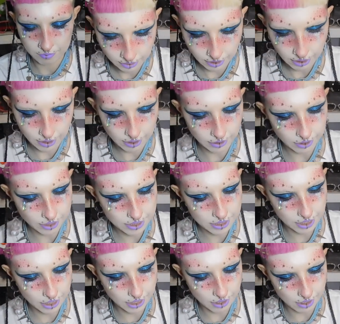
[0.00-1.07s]
And it looks
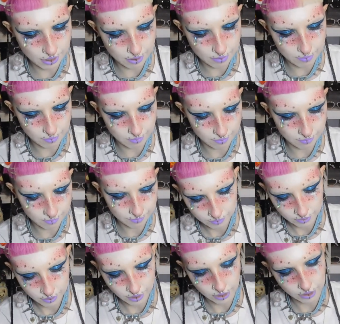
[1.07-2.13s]
like, um,
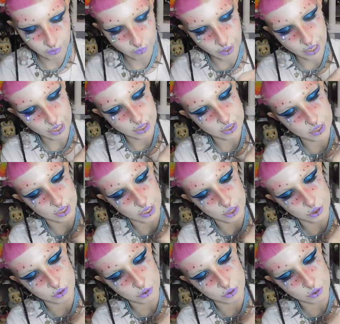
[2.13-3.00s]
like the way it's like